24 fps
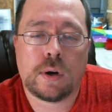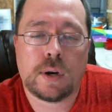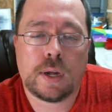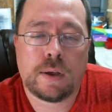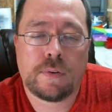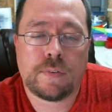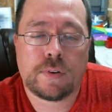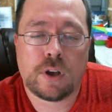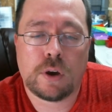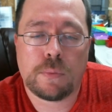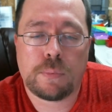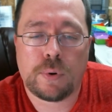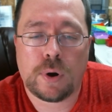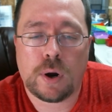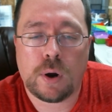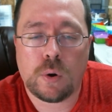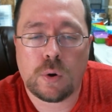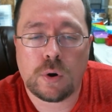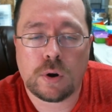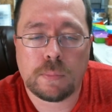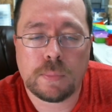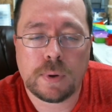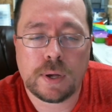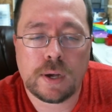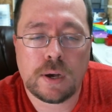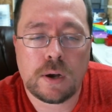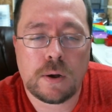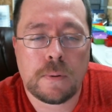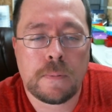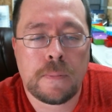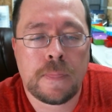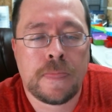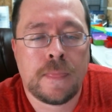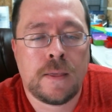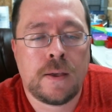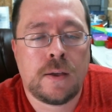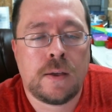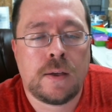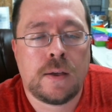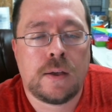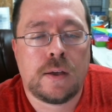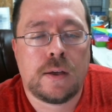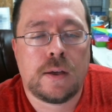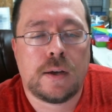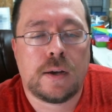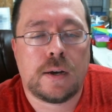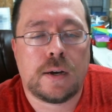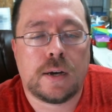having to go priority mail
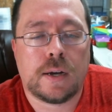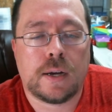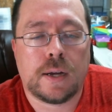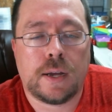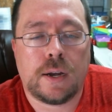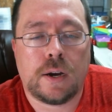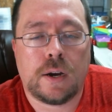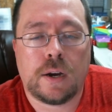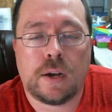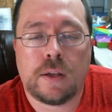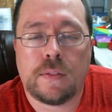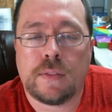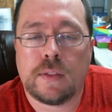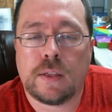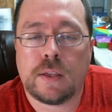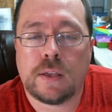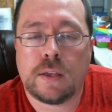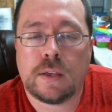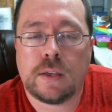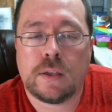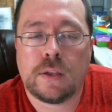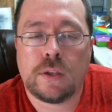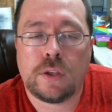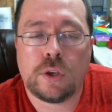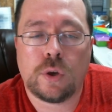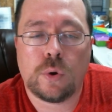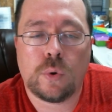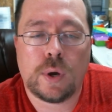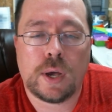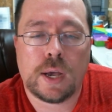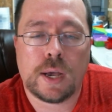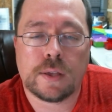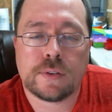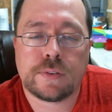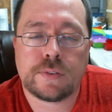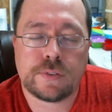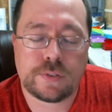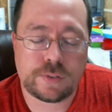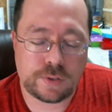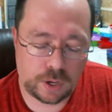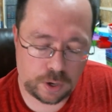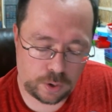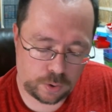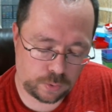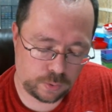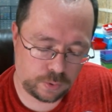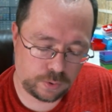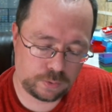uh, here in the U S
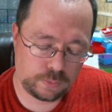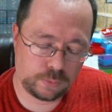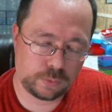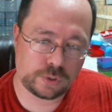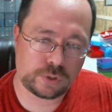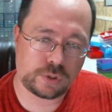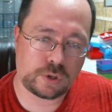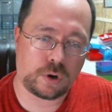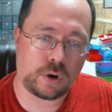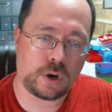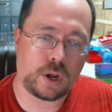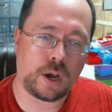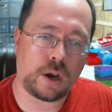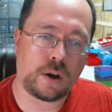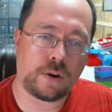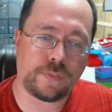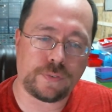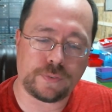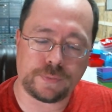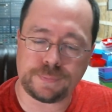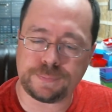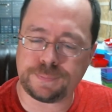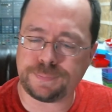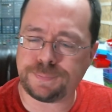So we'll start off